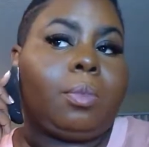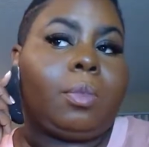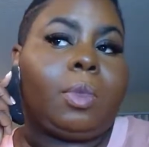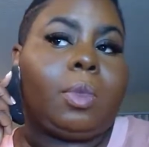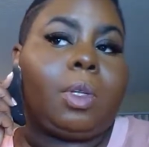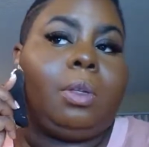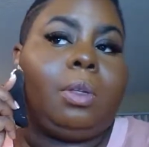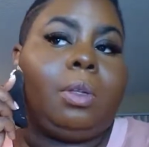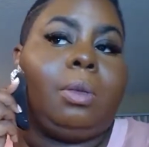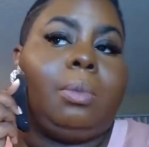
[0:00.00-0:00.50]

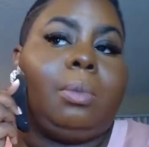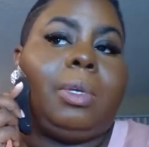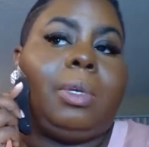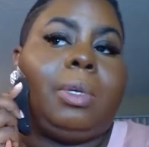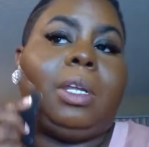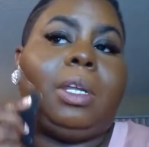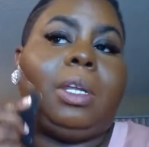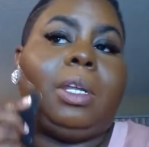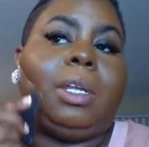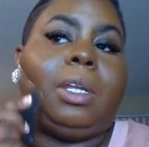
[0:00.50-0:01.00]
Let me
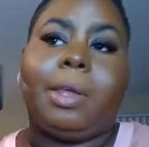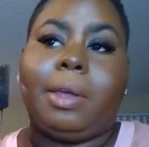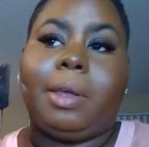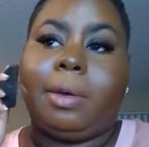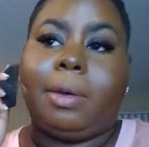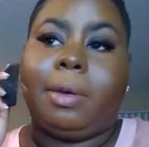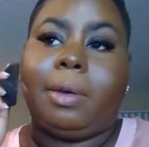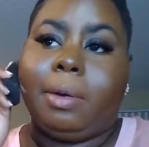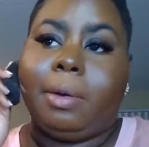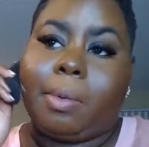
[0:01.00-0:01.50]
get in
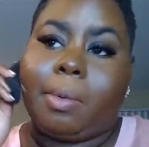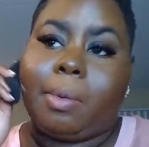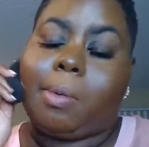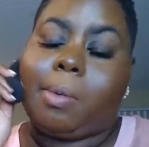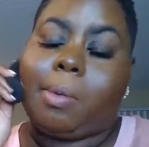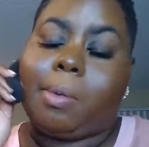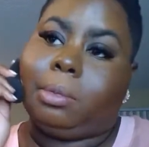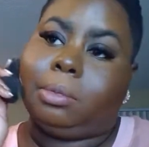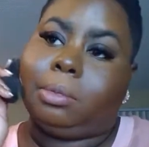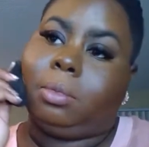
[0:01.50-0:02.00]
here.
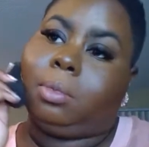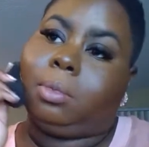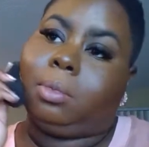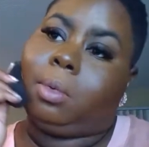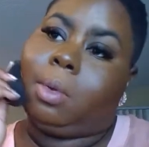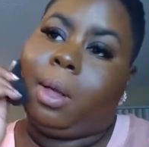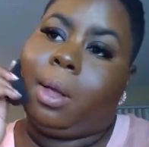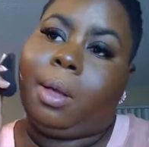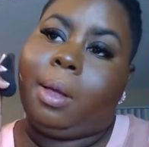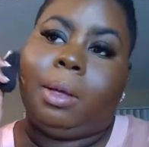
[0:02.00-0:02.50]

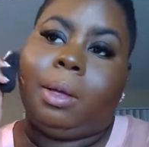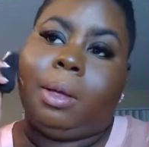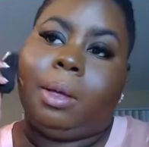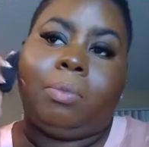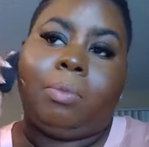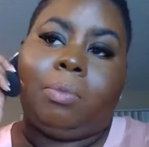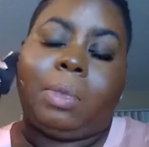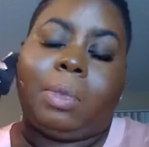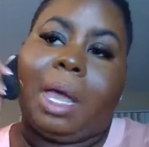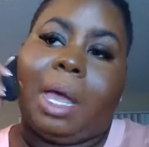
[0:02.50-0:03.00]

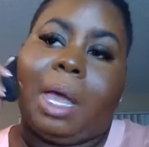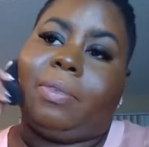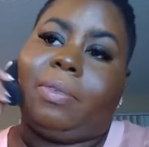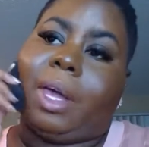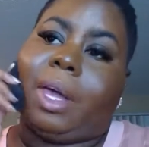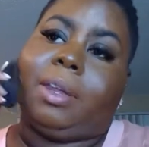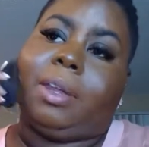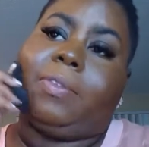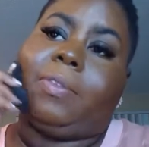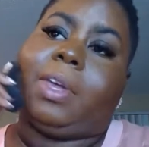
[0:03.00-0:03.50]
I've
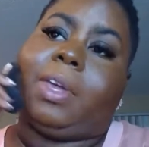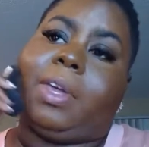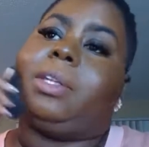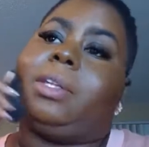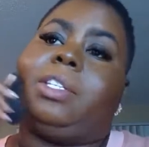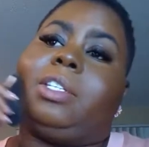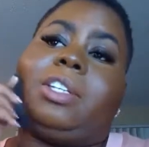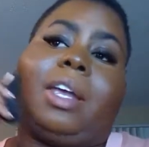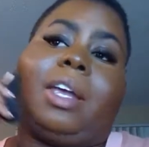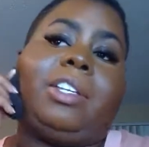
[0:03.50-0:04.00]
not even had
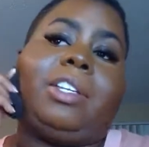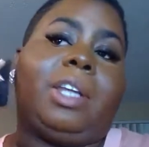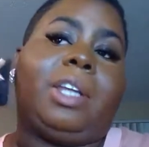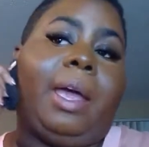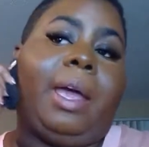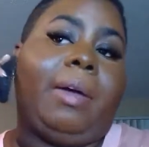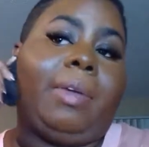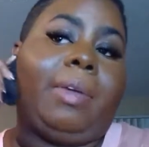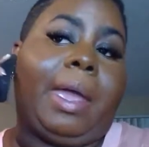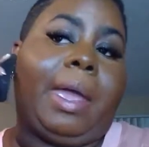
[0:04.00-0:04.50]
to change it
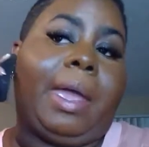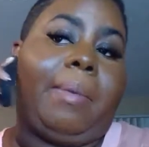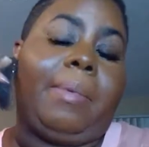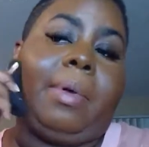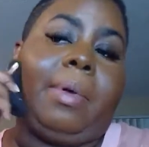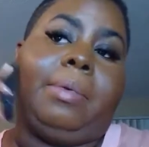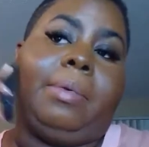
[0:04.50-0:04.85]
out yet.